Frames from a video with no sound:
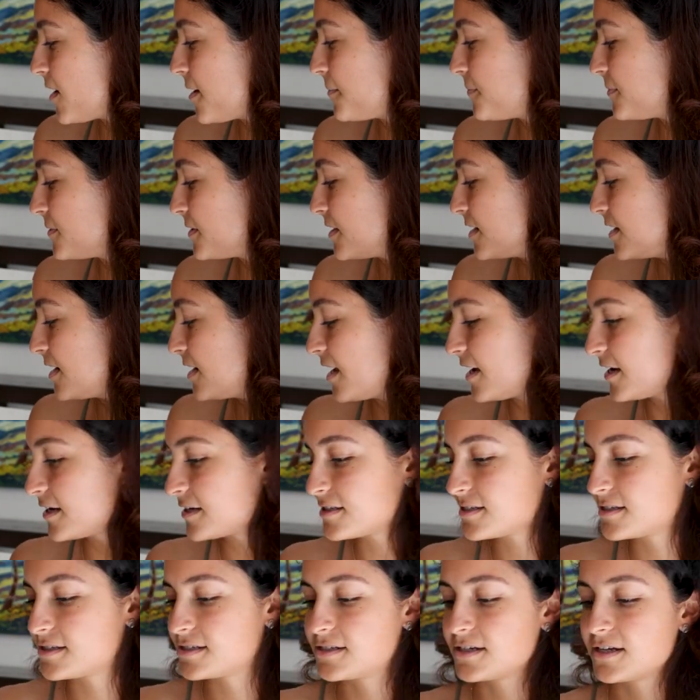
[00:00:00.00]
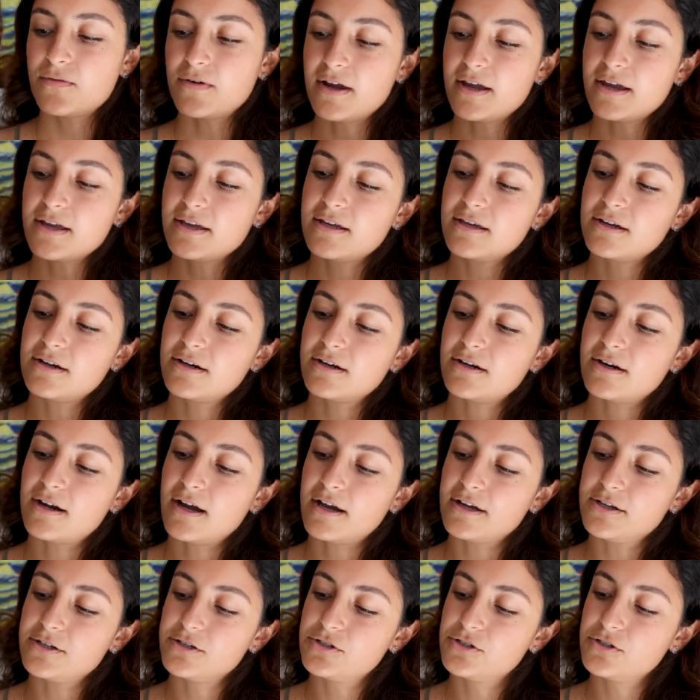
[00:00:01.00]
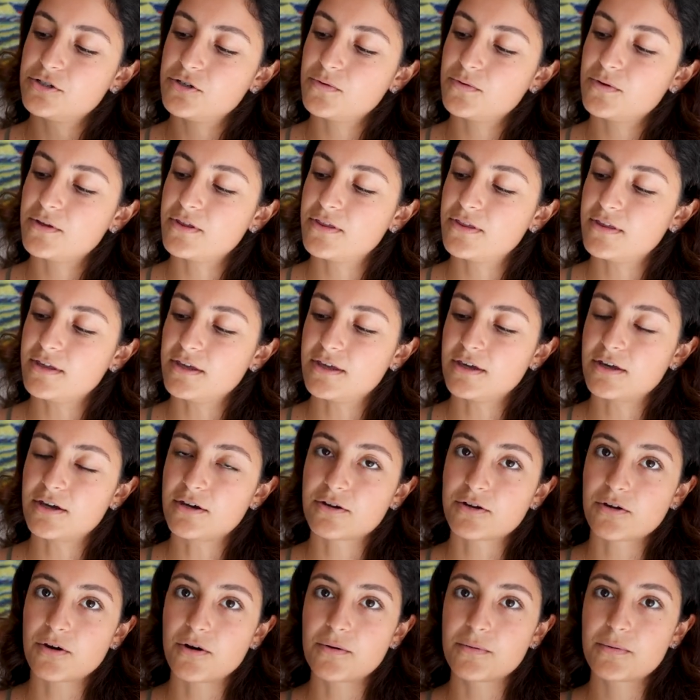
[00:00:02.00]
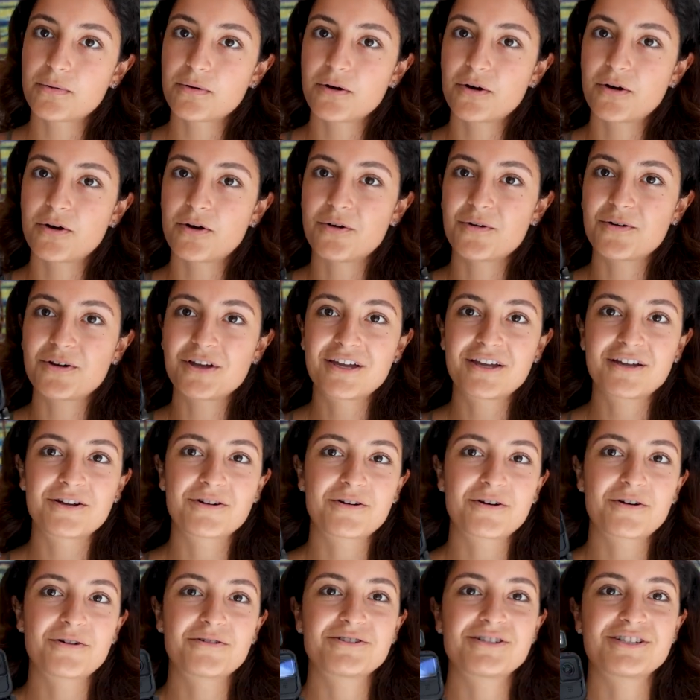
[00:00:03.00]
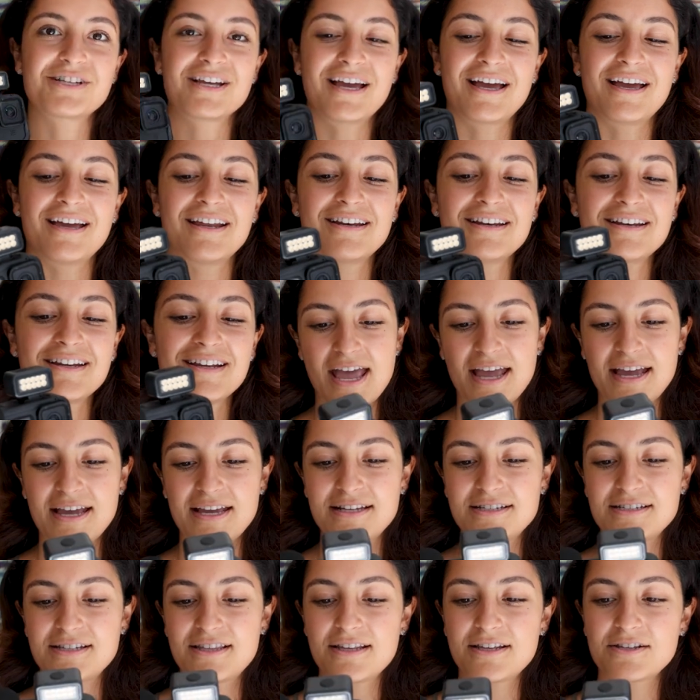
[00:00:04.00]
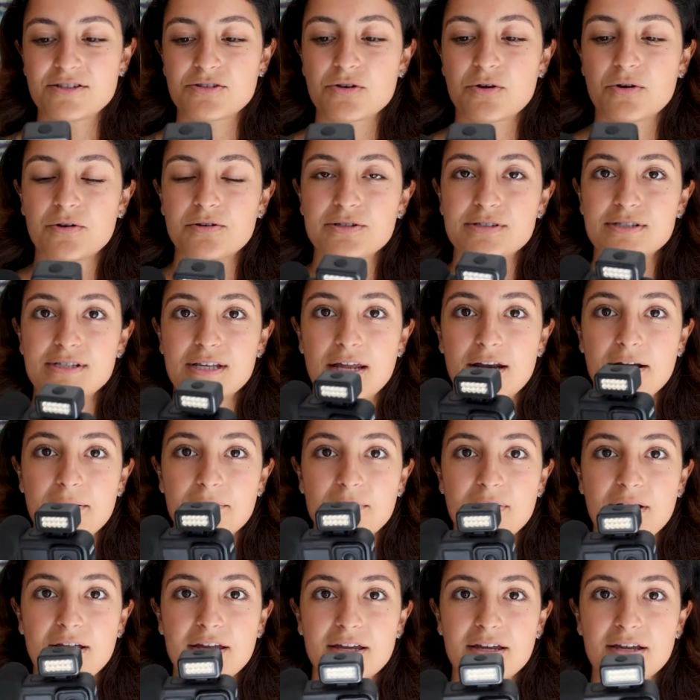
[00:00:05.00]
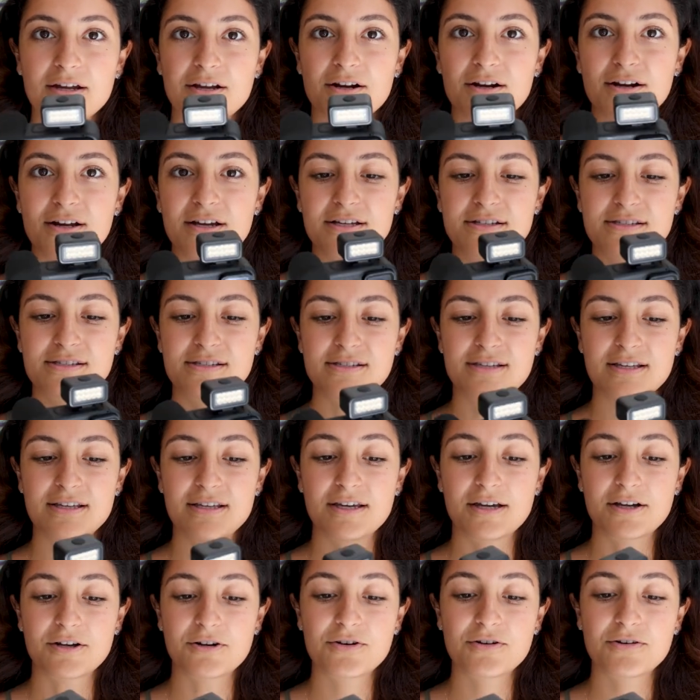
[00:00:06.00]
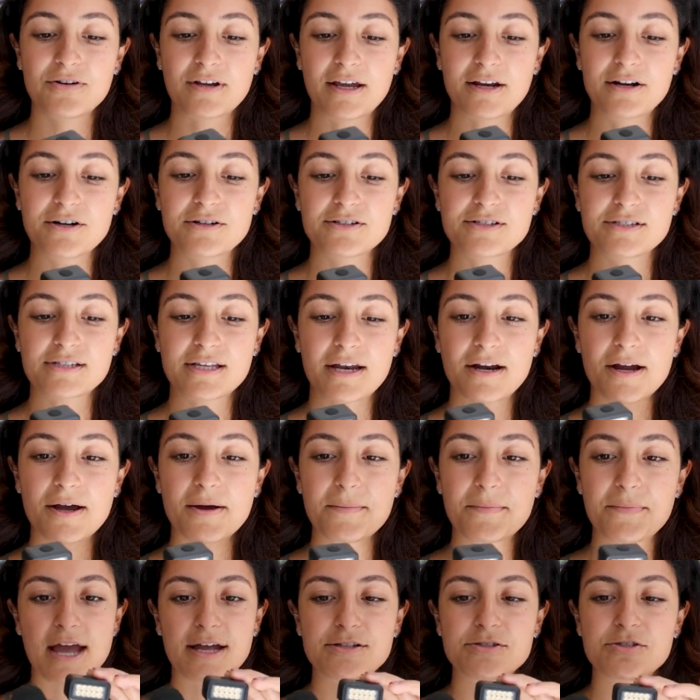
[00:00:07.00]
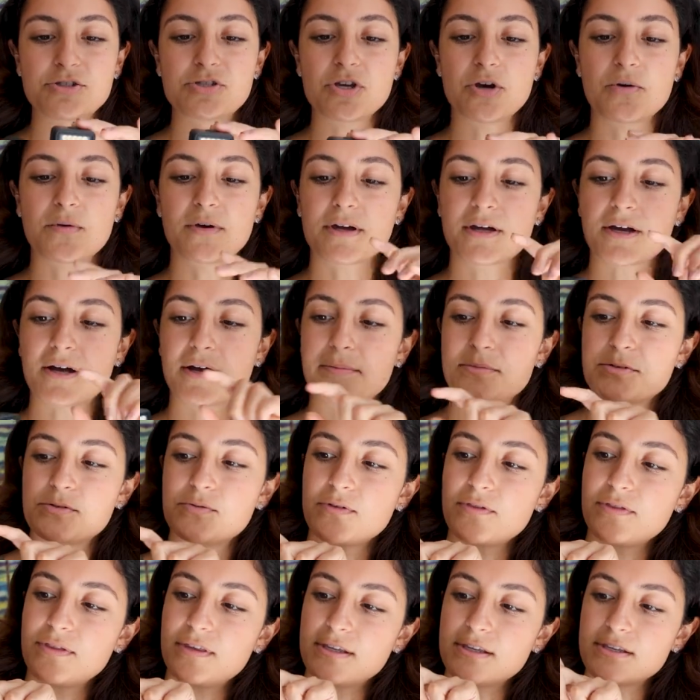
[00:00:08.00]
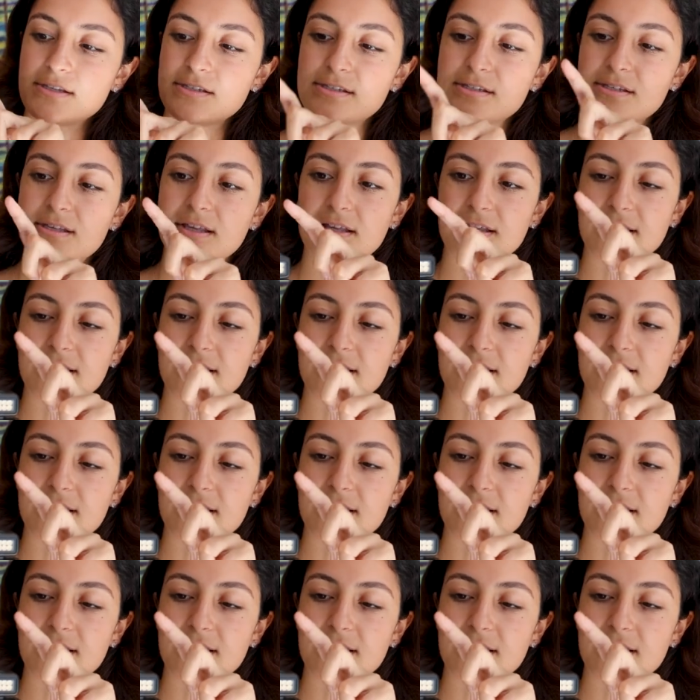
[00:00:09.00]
up next right here, I shoot with the GoPro Hero 10, and this whole setup right here is the creator setup. And so it comes with this